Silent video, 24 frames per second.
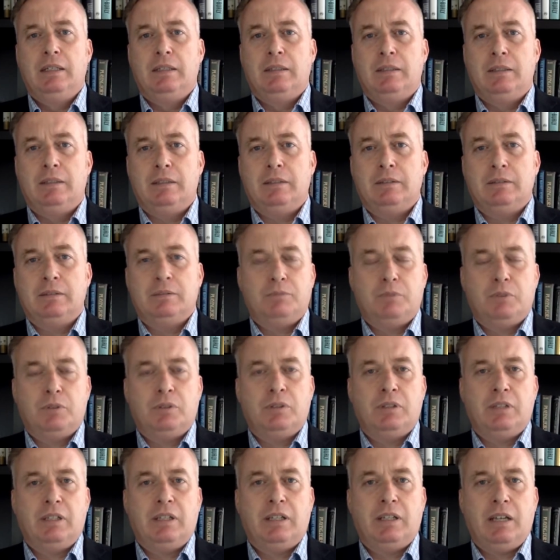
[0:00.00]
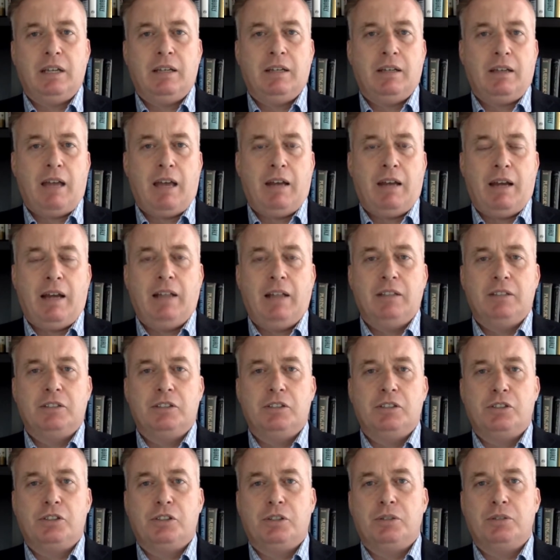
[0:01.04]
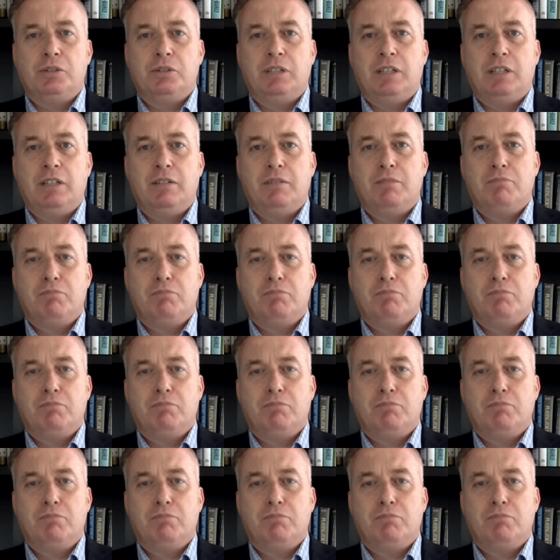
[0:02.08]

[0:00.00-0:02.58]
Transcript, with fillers: Uh, early analysis shows that